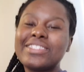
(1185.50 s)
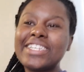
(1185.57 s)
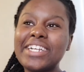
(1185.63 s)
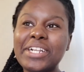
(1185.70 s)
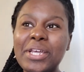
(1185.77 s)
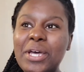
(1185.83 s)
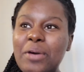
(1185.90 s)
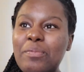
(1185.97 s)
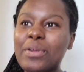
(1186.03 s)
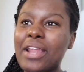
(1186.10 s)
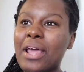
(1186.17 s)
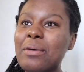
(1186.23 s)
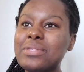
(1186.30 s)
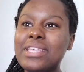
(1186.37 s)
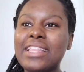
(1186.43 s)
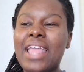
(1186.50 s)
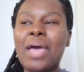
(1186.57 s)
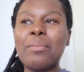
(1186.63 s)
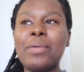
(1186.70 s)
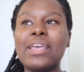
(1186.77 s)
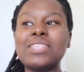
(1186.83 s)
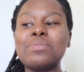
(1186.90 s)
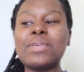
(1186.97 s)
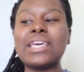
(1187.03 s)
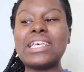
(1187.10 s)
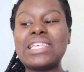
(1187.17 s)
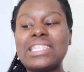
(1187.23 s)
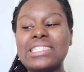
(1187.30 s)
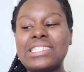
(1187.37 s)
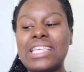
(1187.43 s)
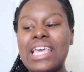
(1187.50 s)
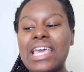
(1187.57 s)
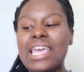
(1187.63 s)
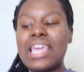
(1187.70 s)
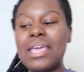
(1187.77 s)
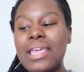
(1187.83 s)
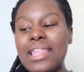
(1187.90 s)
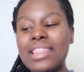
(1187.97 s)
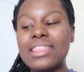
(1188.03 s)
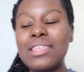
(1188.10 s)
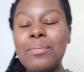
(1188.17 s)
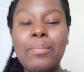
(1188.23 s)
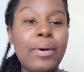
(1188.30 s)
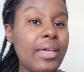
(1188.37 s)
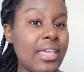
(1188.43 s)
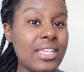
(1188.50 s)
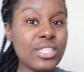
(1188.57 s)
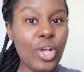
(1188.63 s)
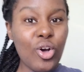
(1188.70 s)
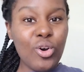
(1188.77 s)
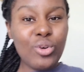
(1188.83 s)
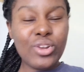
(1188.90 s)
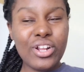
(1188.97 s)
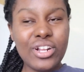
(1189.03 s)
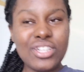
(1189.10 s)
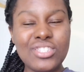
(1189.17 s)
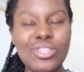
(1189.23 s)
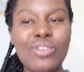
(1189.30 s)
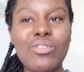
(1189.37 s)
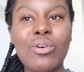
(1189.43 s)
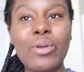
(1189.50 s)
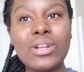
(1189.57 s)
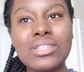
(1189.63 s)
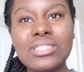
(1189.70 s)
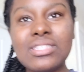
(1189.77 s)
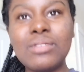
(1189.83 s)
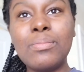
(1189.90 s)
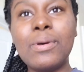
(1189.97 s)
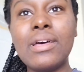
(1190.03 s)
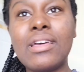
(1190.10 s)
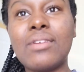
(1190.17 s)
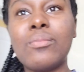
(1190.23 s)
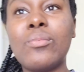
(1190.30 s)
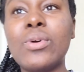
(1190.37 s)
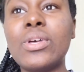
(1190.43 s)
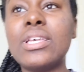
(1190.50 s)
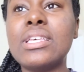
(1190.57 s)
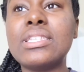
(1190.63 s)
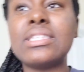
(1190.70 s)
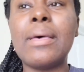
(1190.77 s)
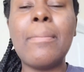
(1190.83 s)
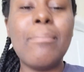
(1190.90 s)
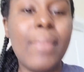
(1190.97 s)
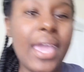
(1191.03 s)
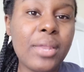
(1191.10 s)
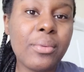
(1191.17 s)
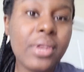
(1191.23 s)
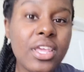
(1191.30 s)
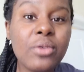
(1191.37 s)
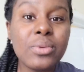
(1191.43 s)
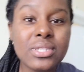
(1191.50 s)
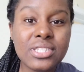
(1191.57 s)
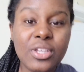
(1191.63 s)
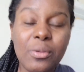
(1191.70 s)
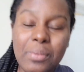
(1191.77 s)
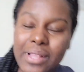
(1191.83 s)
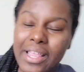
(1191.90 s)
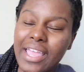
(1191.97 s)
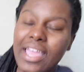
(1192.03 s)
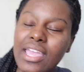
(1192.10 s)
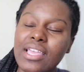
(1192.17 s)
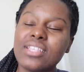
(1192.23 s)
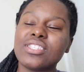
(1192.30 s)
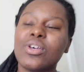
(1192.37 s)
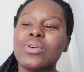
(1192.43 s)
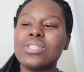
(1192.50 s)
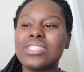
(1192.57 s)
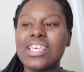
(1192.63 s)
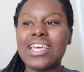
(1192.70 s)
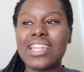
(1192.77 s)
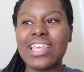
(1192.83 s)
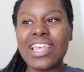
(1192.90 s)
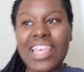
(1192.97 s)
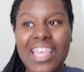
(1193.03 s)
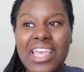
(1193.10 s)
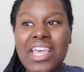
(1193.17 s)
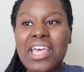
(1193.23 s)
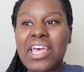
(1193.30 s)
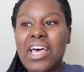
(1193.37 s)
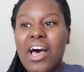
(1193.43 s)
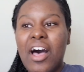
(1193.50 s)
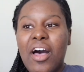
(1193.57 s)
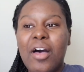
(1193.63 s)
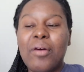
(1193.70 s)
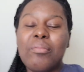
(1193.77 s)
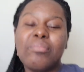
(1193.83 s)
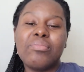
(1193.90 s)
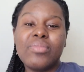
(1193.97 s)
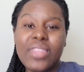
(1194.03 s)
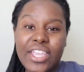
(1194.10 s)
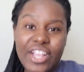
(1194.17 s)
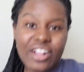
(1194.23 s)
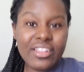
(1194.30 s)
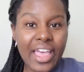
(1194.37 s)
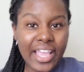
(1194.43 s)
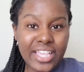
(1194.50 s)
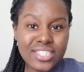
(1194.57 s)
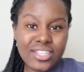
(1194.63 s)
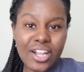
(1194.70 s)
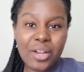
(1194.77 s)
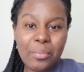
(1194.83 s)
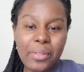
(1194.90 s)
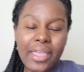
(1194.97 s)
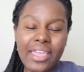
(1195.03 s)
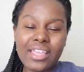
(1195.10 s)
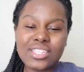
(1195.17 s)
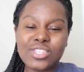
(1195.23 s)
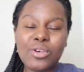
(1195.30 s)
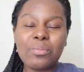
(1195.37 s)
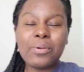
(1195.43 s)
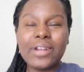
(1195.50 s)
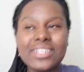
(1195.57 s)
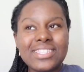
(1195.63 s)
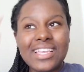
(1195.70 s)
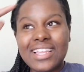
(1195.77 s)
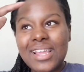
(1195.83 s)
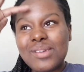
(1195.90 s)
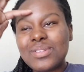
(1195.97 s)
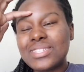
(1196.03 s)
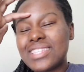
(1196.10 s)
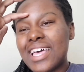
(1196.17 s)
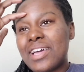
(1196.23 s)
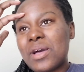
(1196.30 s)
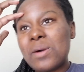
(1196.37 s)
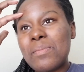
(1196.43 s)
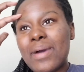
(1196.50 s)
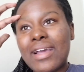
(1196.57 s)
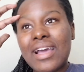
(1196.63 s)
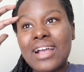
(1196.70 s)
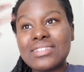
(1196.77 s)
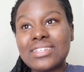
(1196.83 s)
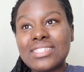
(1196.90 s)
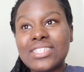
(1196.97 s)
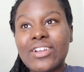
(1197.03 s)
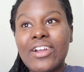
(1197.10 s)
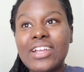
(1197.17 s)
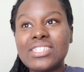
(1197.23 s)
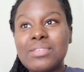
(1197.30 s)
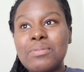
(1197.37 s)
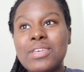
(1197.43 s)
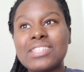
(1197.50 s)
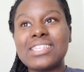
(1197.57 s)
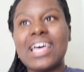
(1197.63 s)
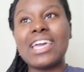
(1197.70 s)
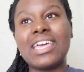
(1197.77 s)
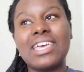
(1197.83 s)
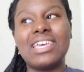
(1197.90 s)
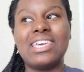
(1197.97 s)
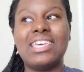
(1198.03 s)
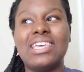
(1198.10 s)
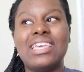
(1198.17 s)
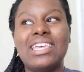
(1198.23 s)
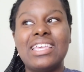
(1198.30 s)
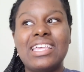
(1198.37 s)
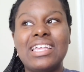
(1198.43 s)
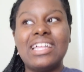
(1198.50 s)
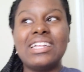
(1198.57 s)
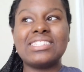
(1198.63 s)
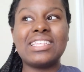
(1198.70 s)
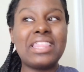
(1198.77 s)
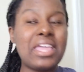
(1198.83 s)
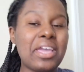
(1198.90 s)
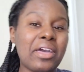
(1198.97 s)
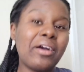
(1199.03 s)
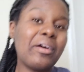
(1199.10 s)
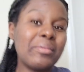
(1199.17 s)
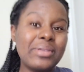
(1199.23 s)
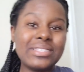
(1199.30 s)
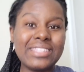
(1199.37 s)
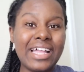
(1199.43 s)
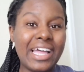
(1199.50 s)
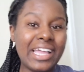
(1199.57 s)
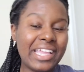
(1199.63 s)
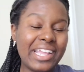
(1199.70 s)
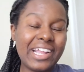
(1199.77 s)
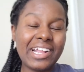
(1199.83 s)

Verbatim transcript: teared up when I was in that place because the book is older. So of course the book was made when he was still playing. So it said um, the year that he started playing until present. And I was just like, oh my gosh, it's crazy because like think Kobe's not here